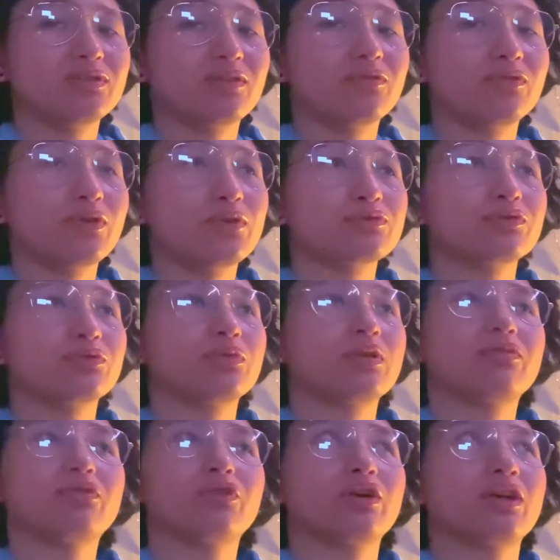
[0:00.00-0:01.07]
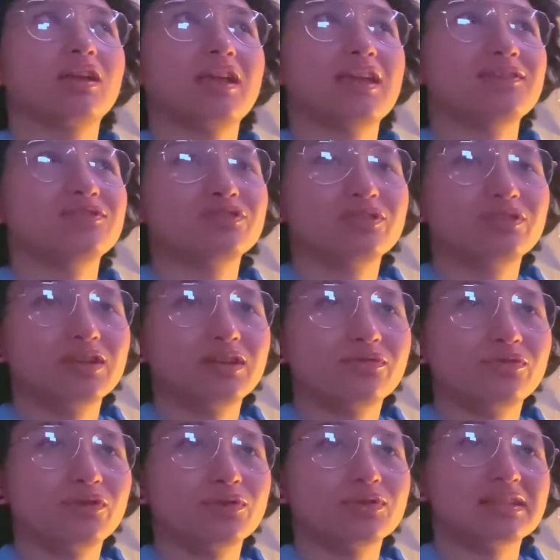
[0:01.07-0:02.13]
a frozen river, occasionally a
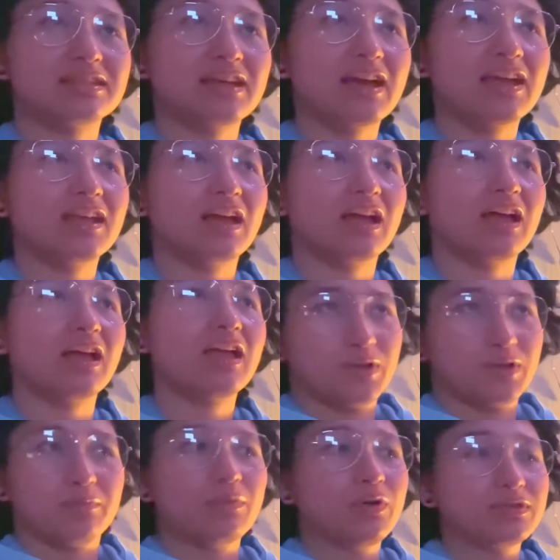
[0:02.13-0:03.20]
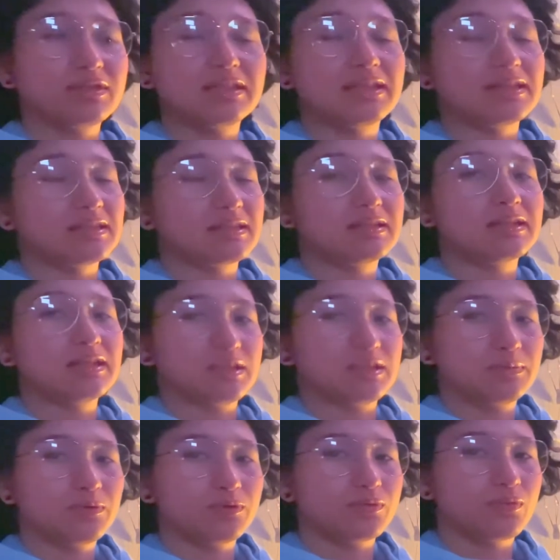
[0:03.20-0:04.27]
frozen taiga, but mostly it's
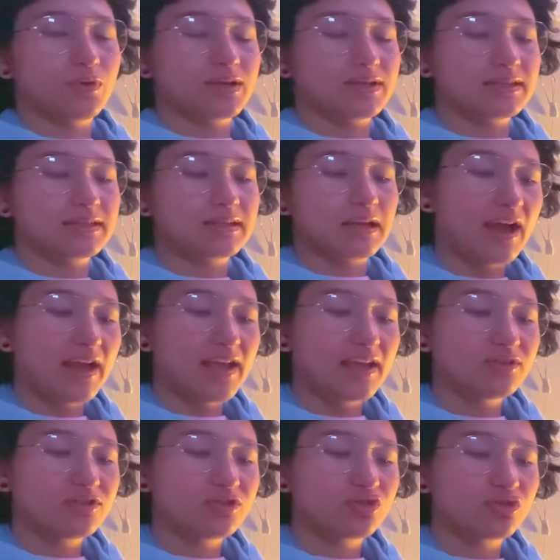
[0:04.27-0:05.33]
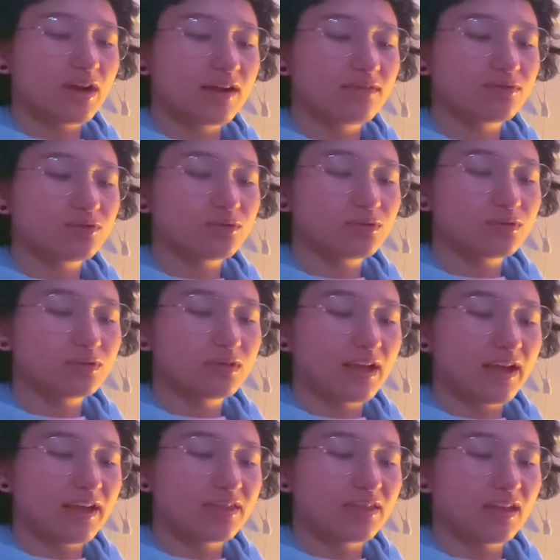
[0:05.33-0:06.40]
spruce forest. I had to travel,
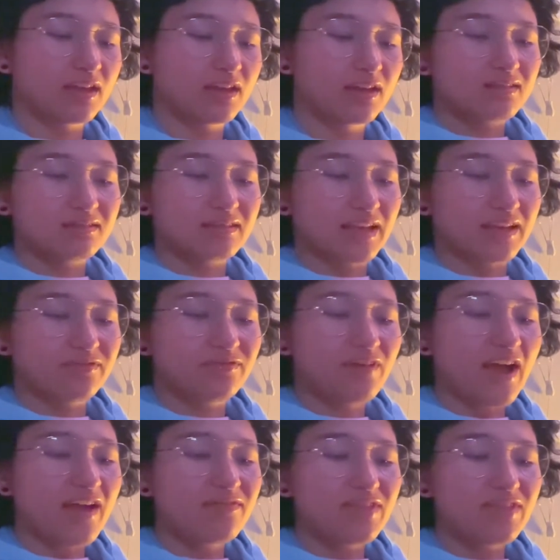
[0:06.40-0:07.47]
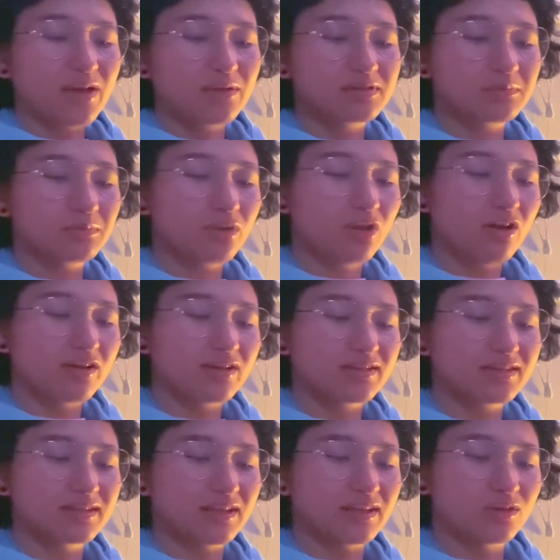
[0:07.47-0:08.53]
I think, like 5,000
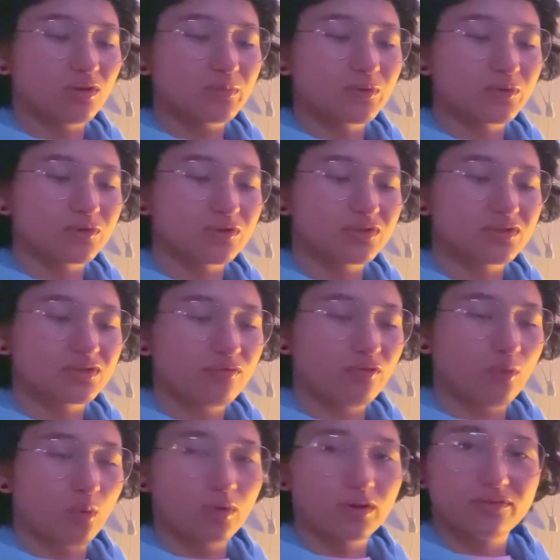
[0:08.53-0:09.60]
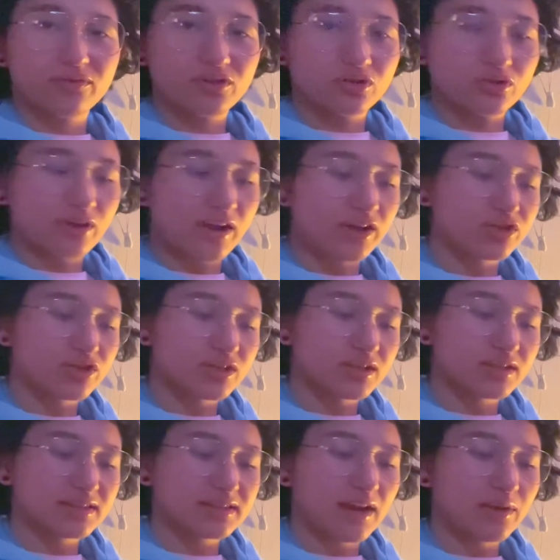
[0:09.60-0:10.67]
blocks in almost 4 different
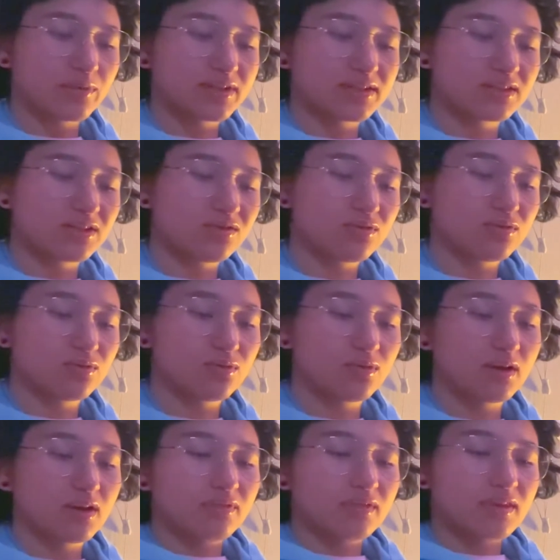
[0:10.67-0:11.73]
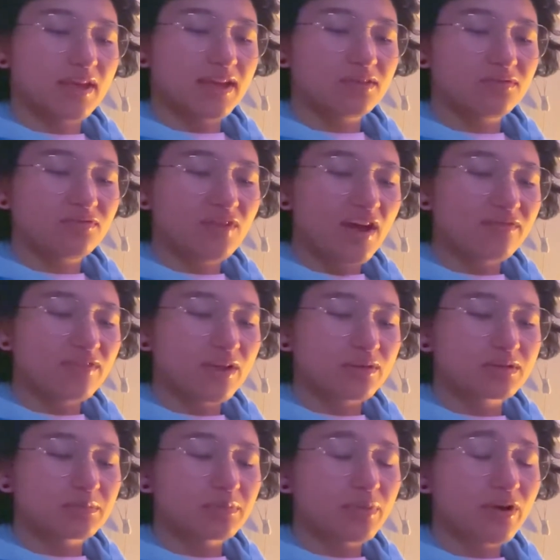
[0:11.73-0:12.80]
directions. I went to
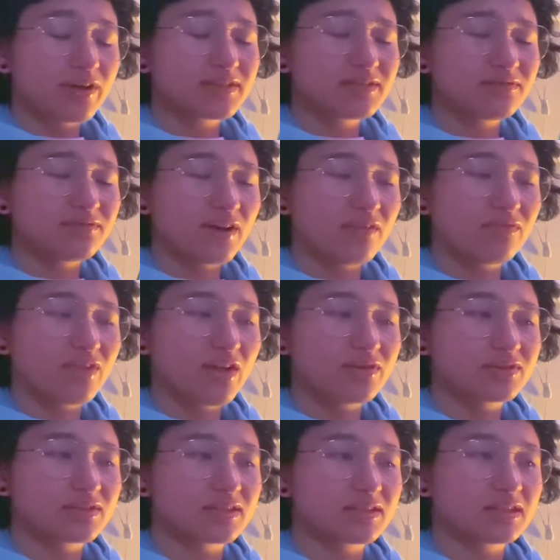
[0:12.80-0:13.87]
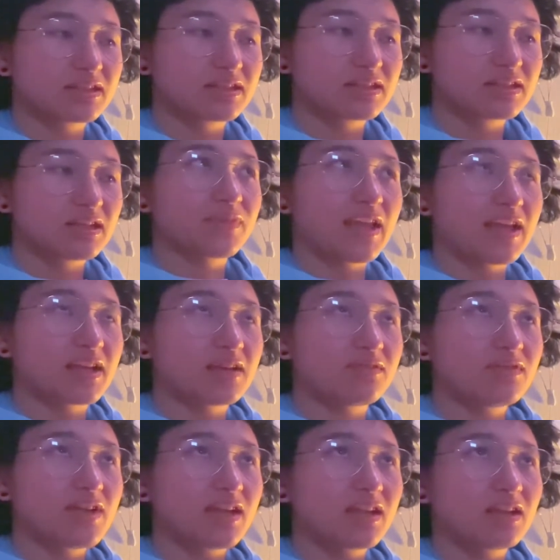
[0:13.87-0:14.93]
-5,000, +5,000,
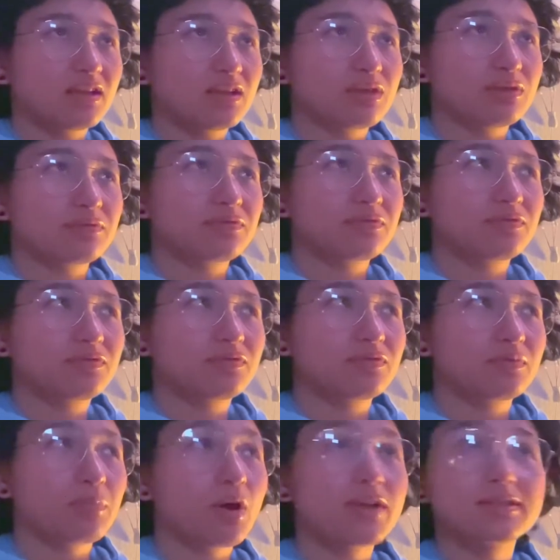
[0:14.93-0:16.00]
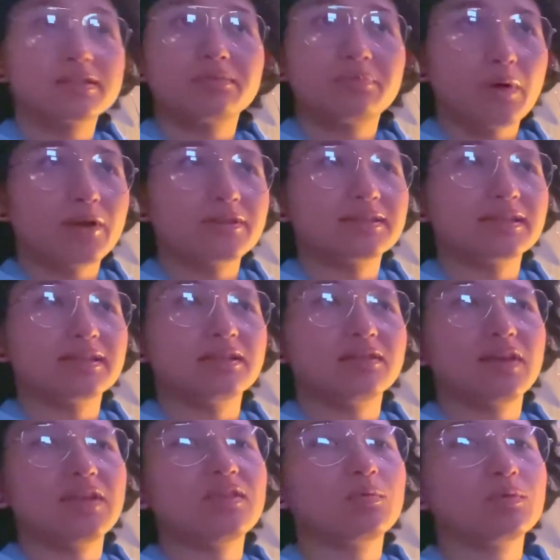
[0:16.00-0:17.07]
negative, positive,
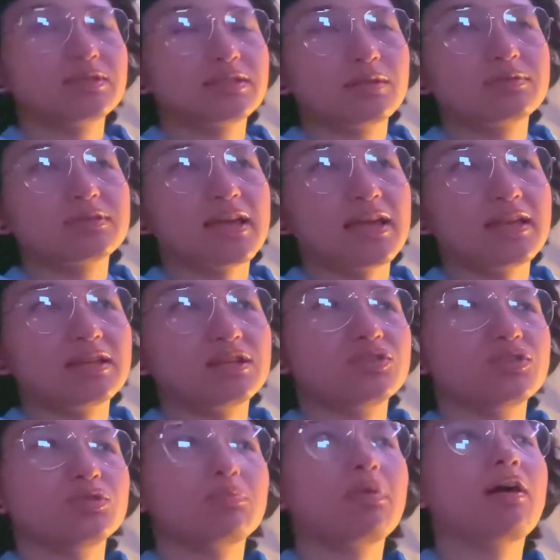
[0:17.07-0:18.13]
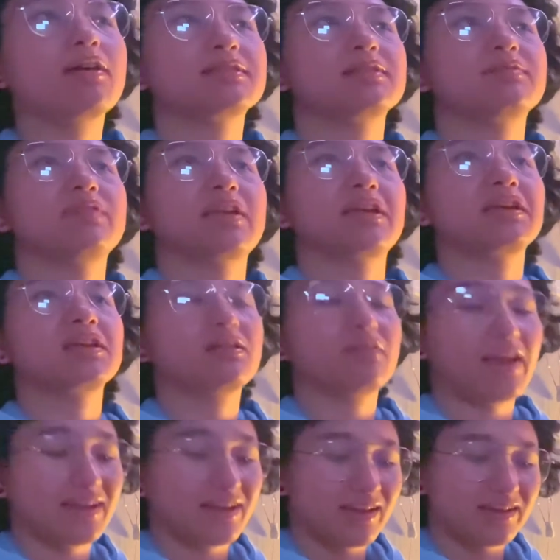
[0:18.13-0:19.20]
and then once I was heading to +,
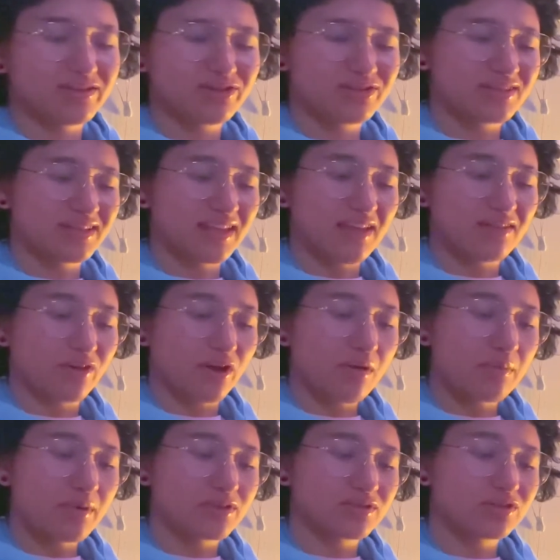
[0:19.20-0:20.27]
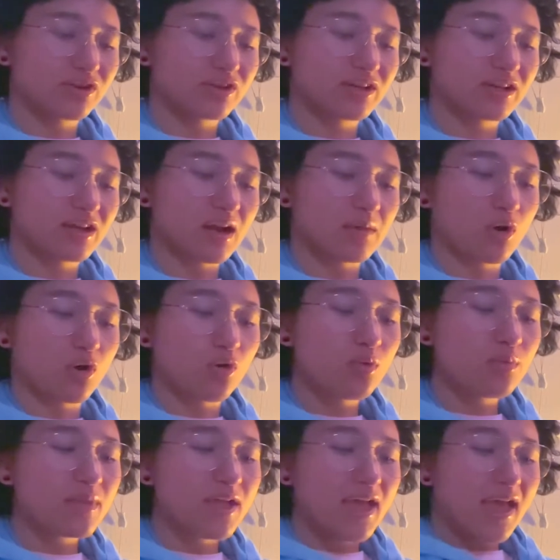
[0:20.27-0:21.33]
I kind of just gave up and started to come
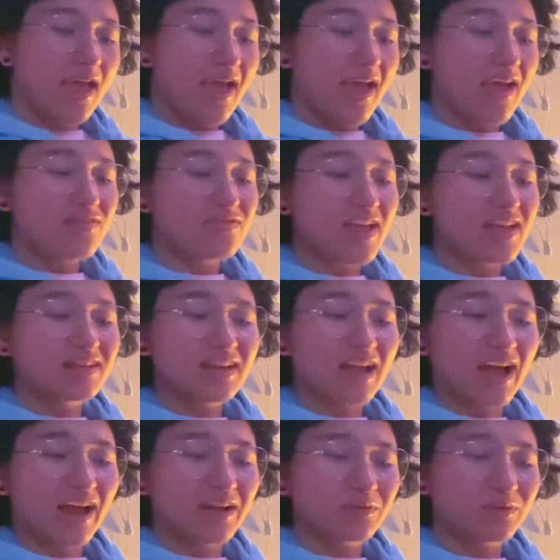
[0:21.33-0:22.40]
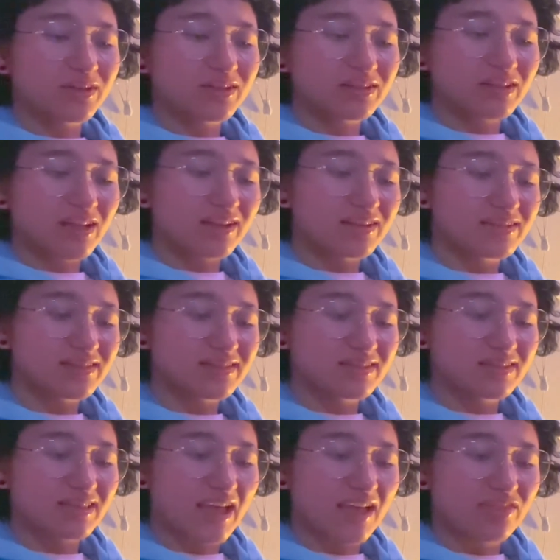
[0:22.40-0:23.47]
home, and then I
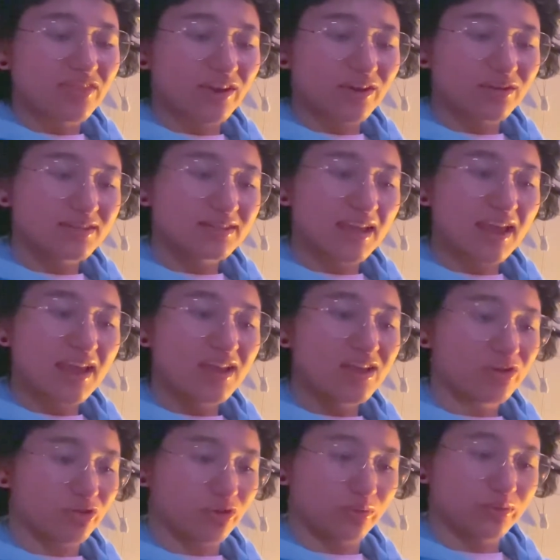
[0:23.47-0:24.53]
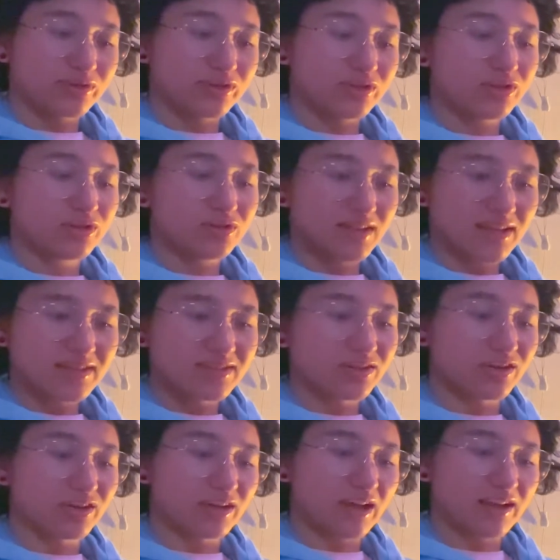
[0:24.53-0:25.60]
realized that there's a closer
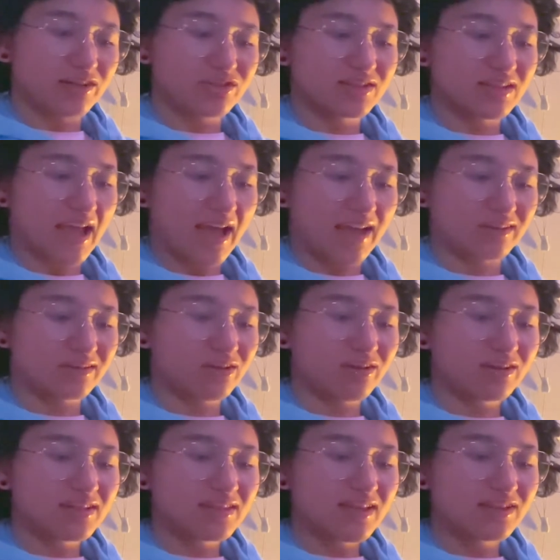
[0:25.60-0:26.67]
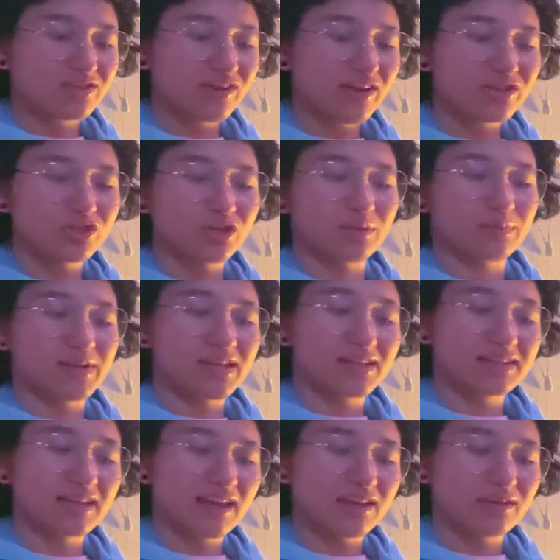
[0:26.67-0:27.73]
desert. I just hadn't gone in that direction
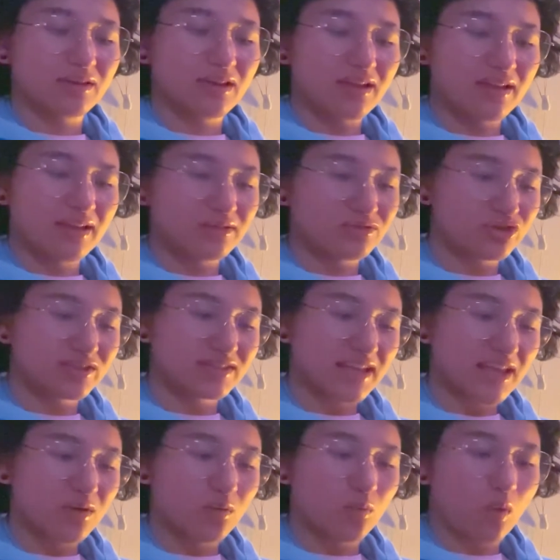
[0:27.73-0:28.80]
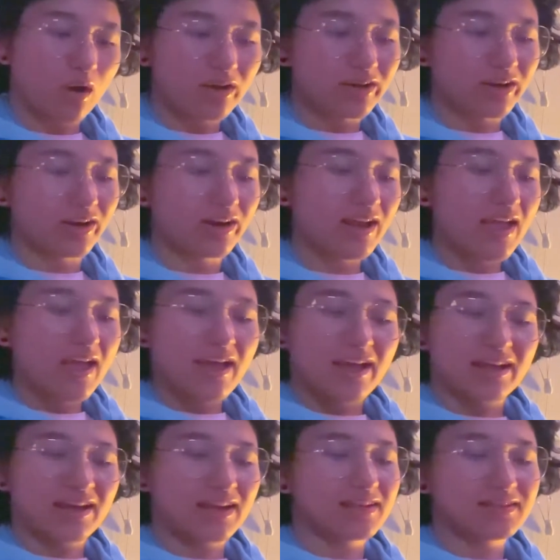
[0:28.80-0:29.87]
because I just hit water,
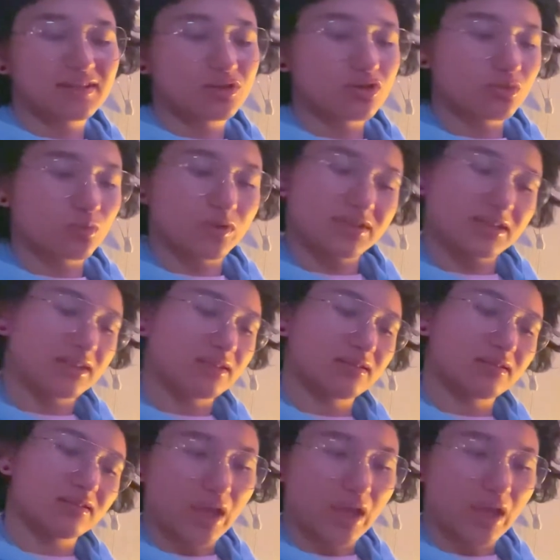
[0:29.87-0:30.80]
and I guess I wasn't